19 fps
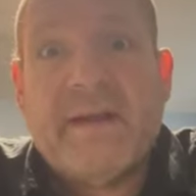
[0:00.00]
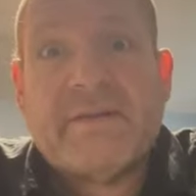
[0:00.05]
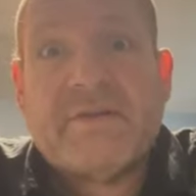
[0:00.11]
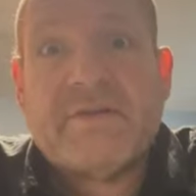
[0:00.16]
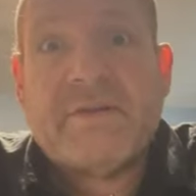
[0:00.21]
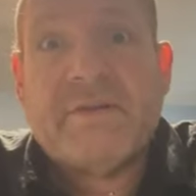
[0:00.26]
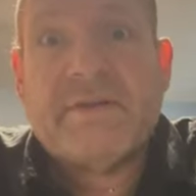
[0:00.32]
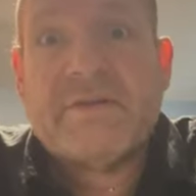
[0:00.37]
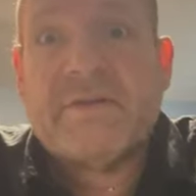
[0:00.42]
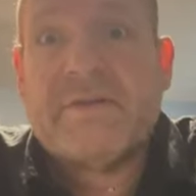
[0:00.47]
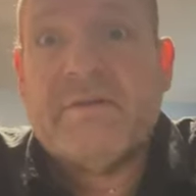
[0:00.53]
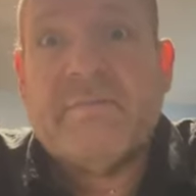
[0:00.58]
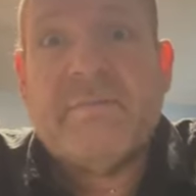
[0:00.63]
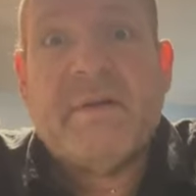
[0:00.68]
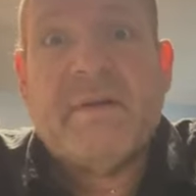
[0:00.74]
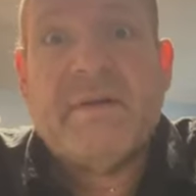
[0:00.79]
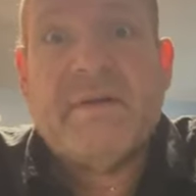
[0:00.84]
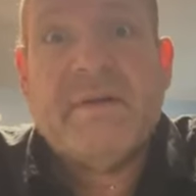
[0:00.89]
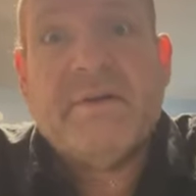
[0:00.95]
access
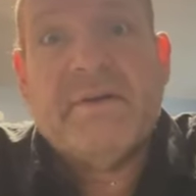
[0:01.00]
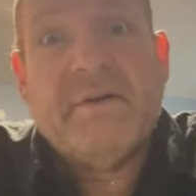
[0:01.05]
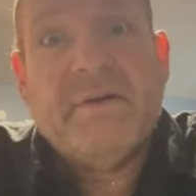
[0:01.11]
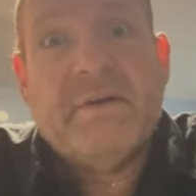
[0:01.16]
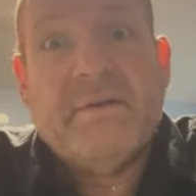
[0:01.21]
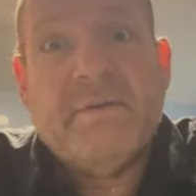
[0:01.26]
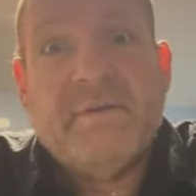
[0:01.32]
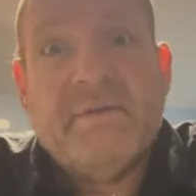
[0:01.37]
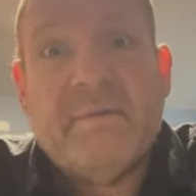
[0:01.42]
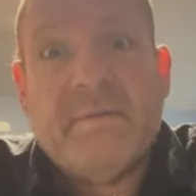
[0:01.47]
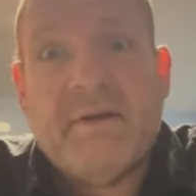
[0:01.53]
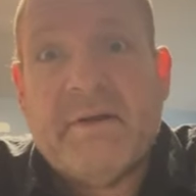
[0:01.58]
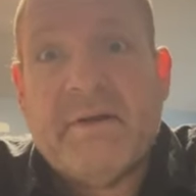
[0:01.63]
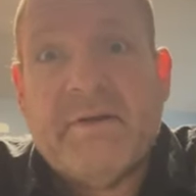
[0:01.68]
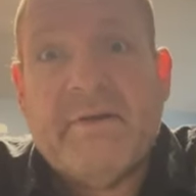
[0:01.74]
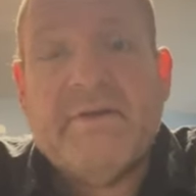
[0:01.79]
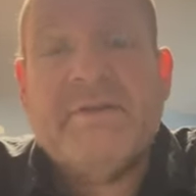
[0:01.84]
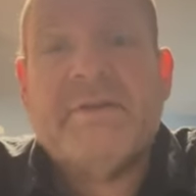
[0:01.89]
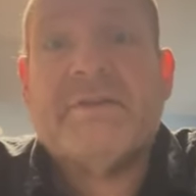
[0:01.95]
depending on the
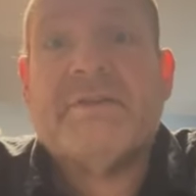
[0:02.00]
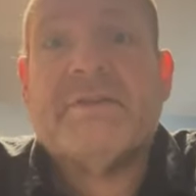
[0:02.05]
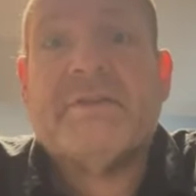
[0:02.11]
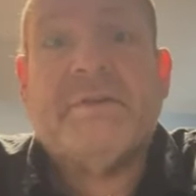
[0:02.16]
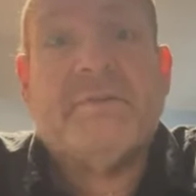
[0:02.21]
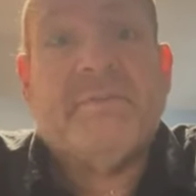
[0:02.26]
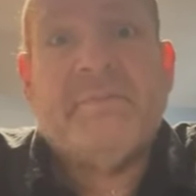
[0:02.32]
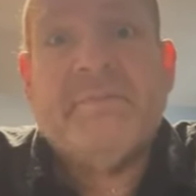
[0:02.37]
parents,